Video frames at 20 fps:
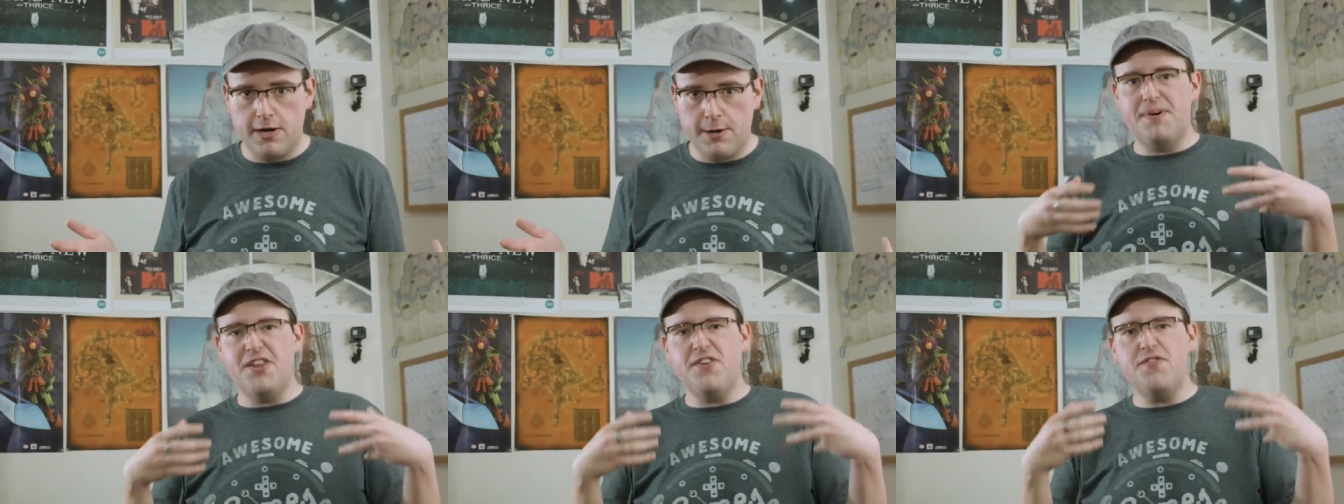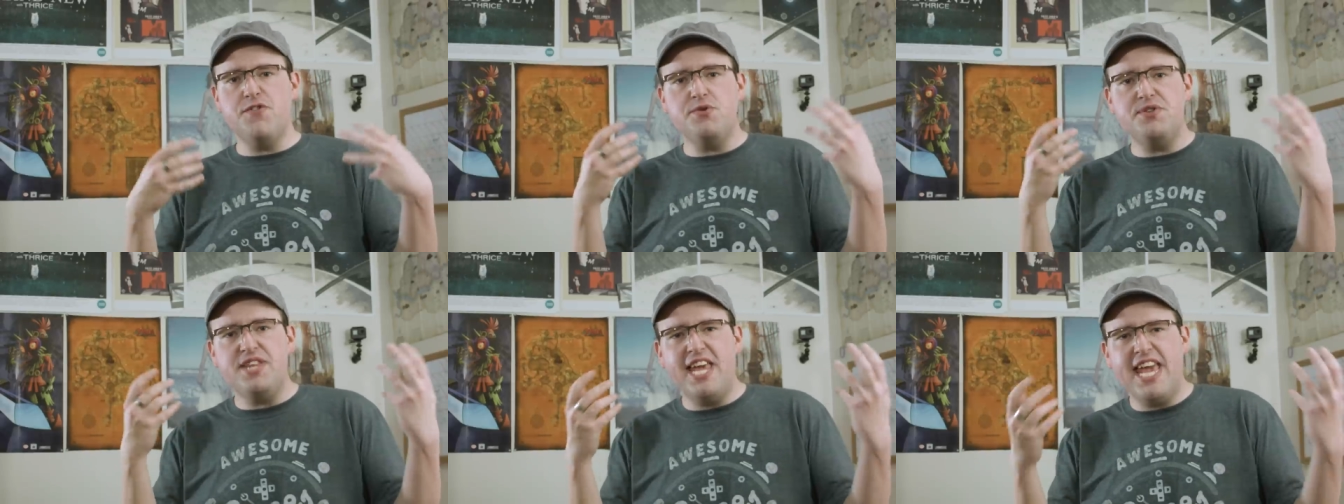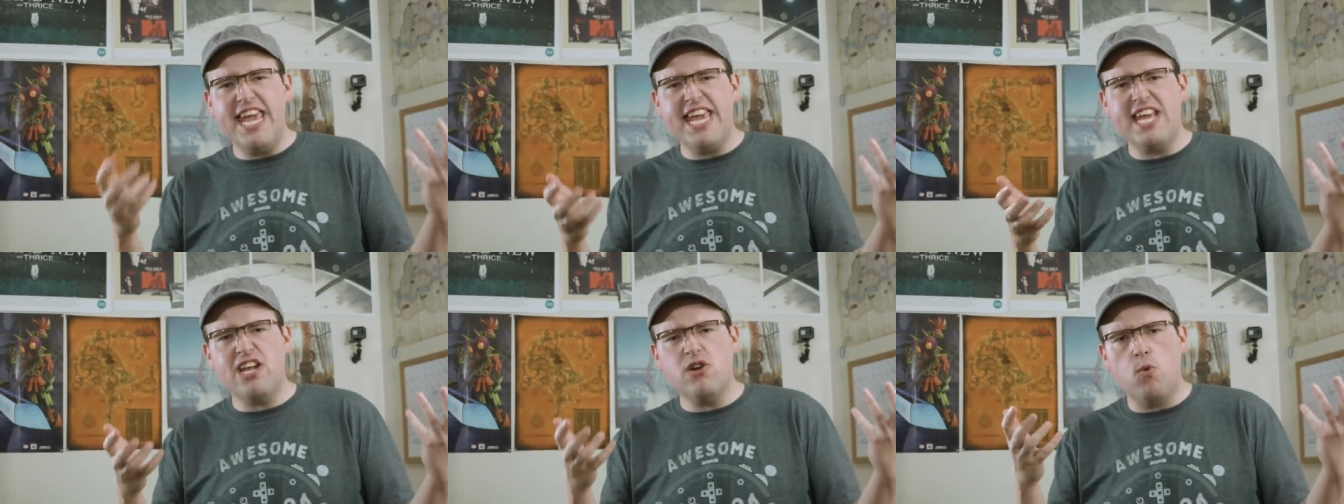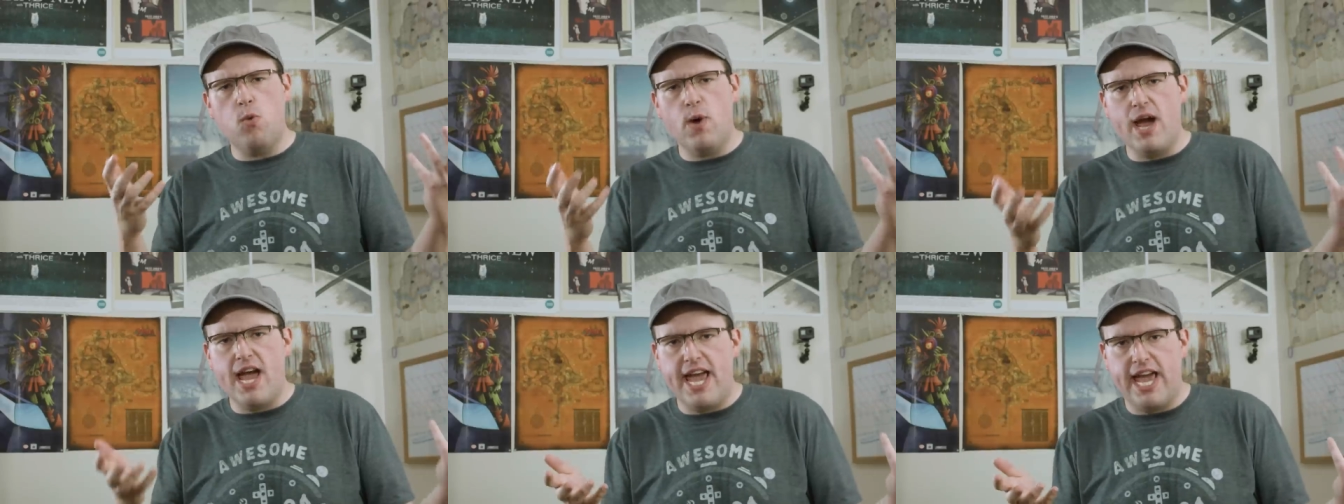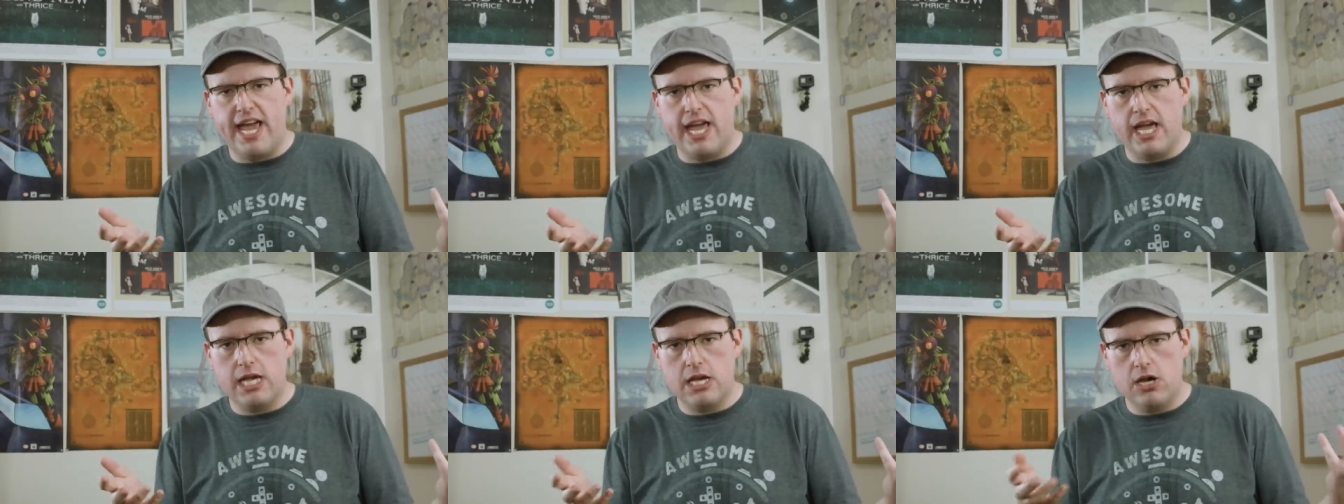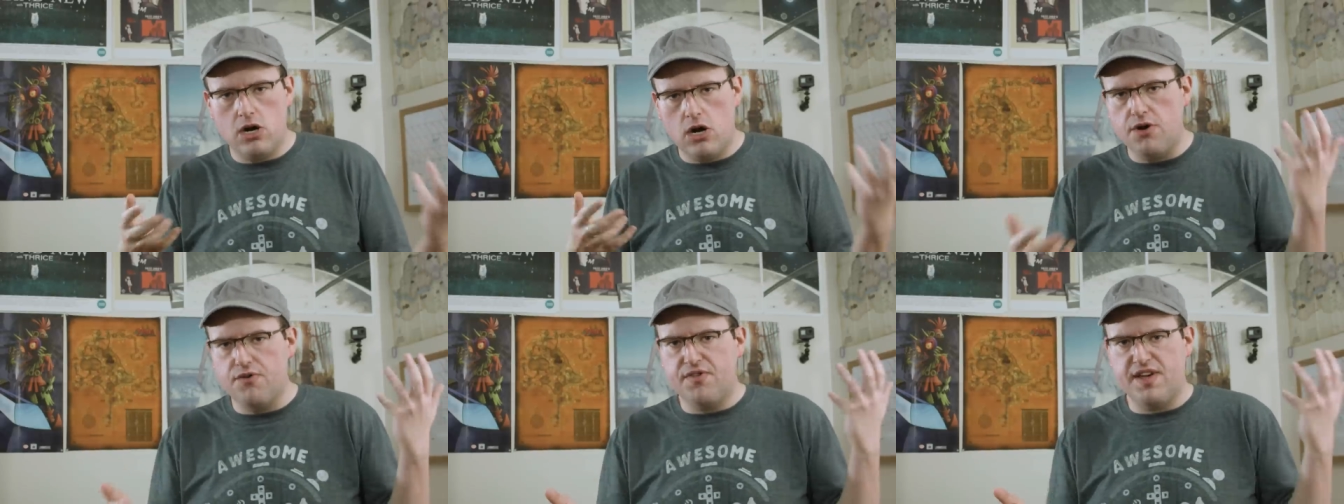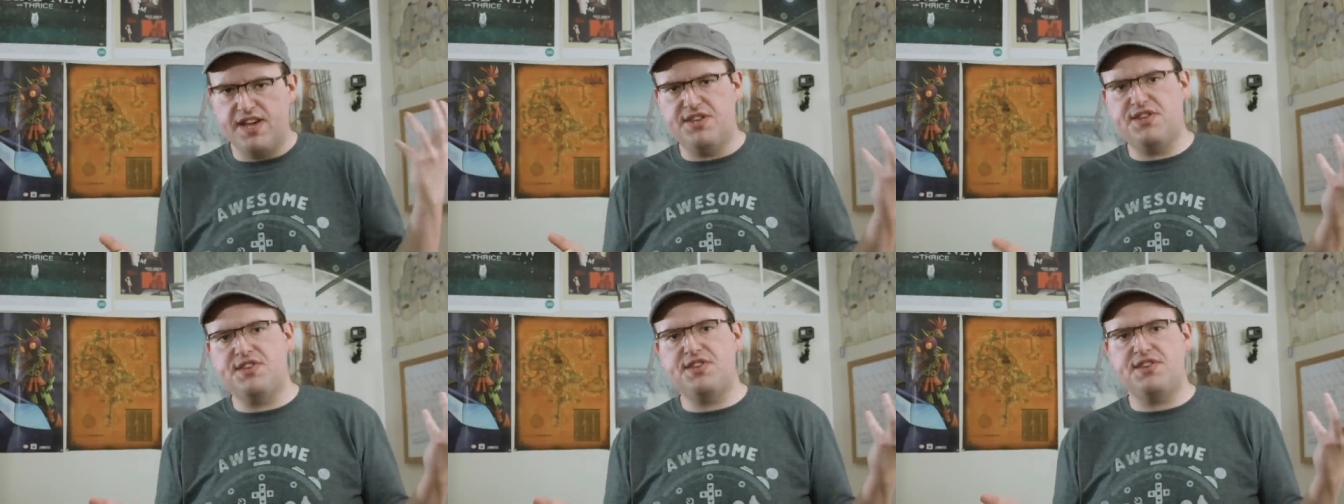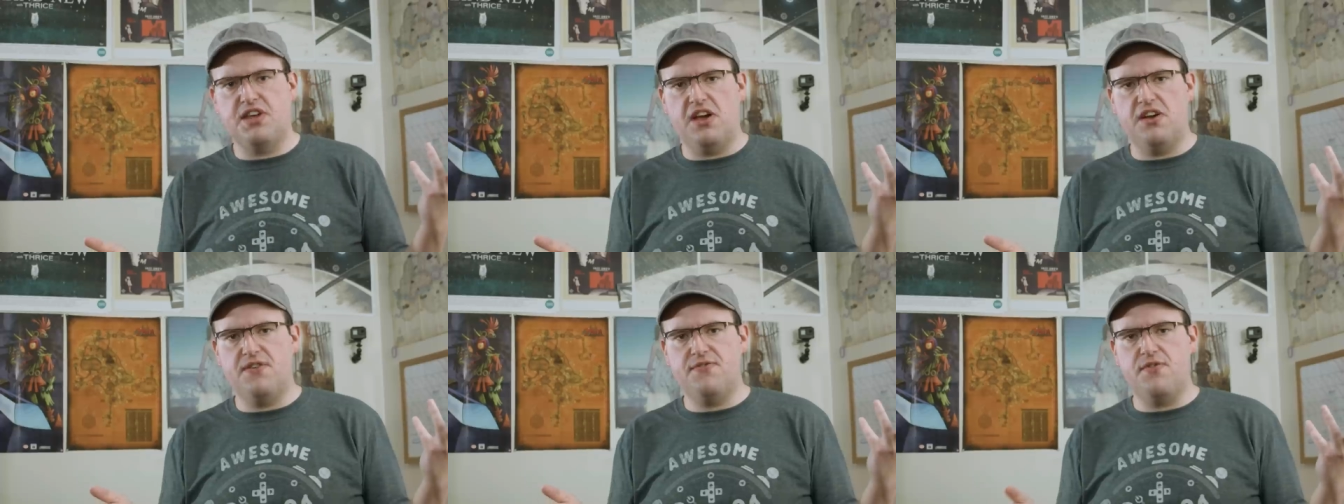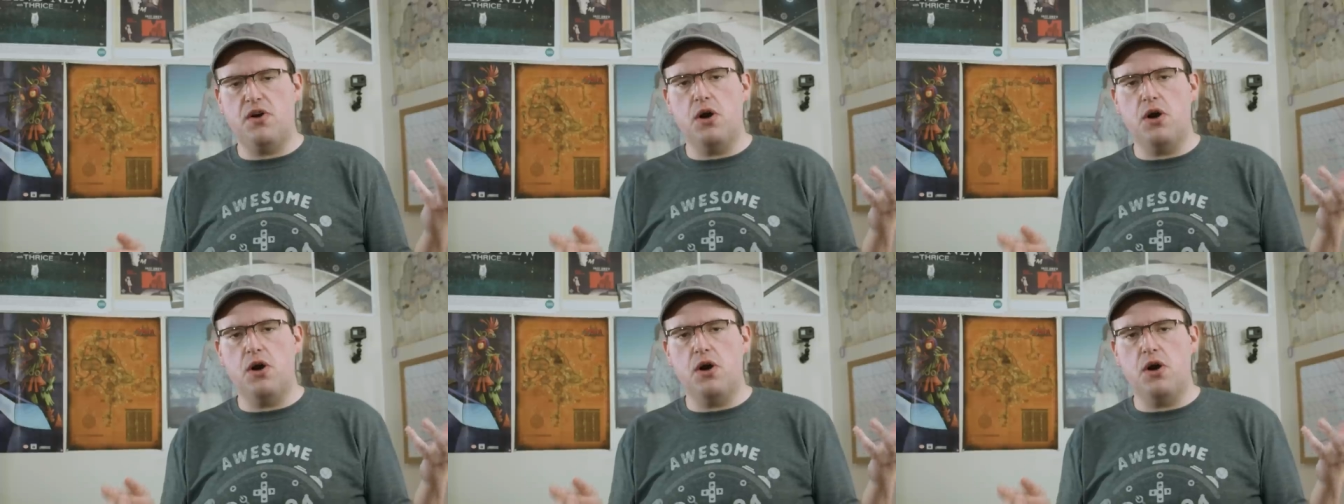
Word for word: But if you take away all that stuff,